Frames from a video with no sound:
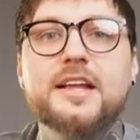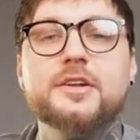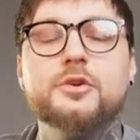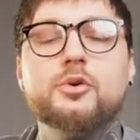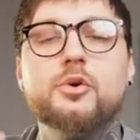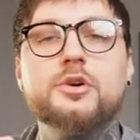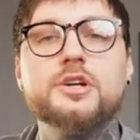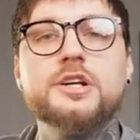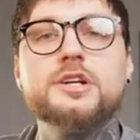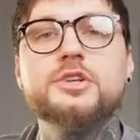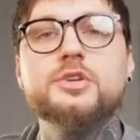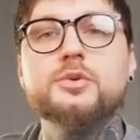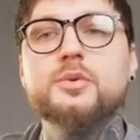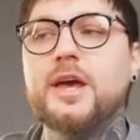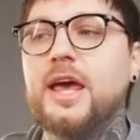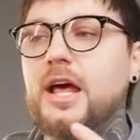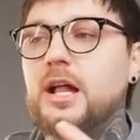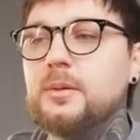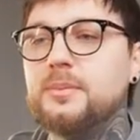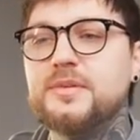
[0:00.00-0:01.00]
in order to
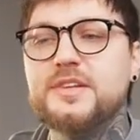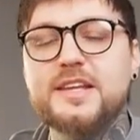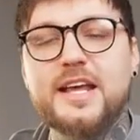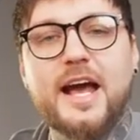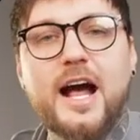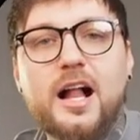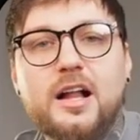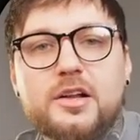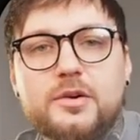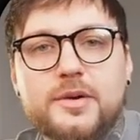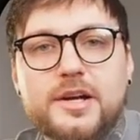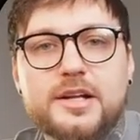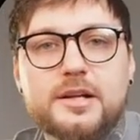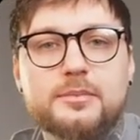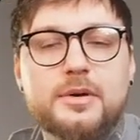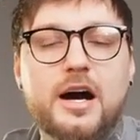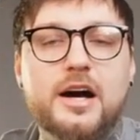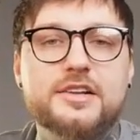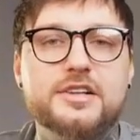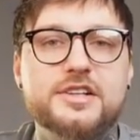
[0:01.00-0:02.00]
help the
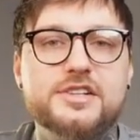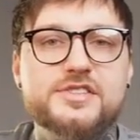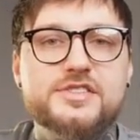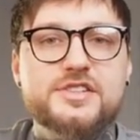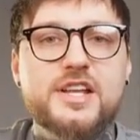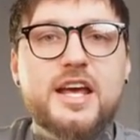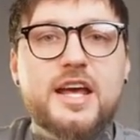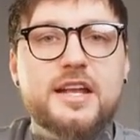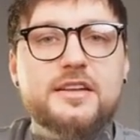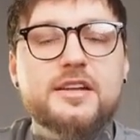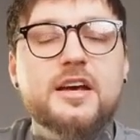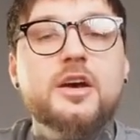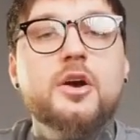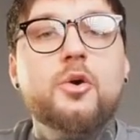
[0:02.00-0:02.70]
algorithm understand